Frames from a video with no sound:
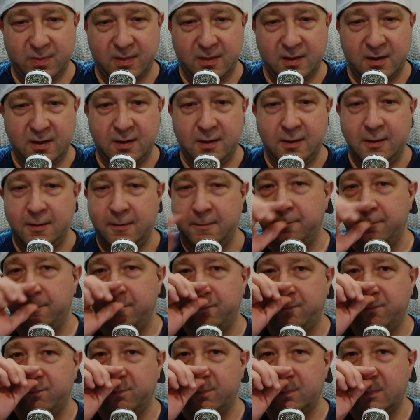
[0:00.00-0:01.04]

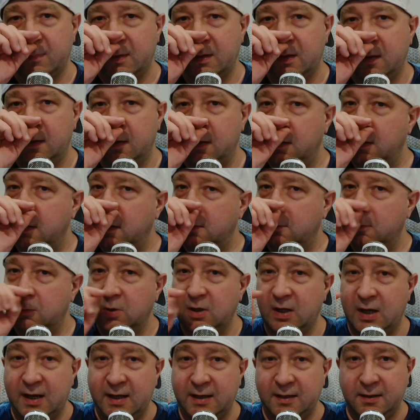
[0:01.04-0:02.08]

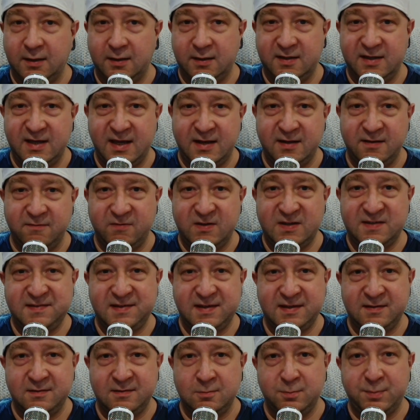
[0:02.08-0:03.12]
Will I, at the end of this
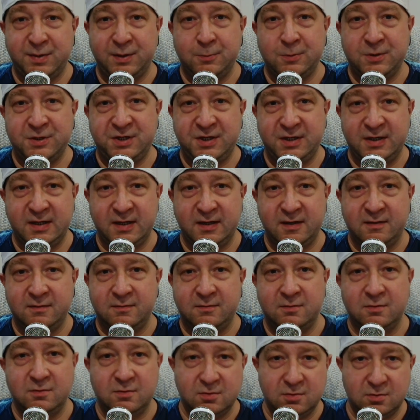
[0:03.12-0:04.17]
season, be wishing it had
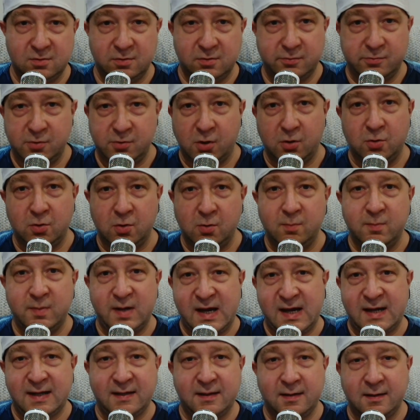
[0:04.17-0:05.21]
not come
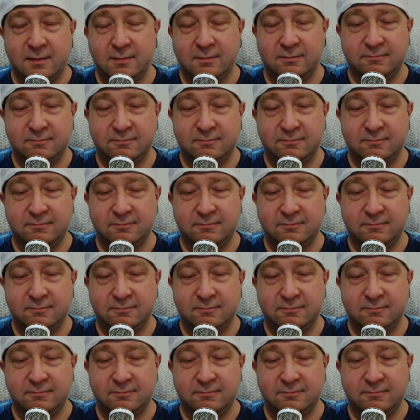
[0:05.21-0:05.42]
back?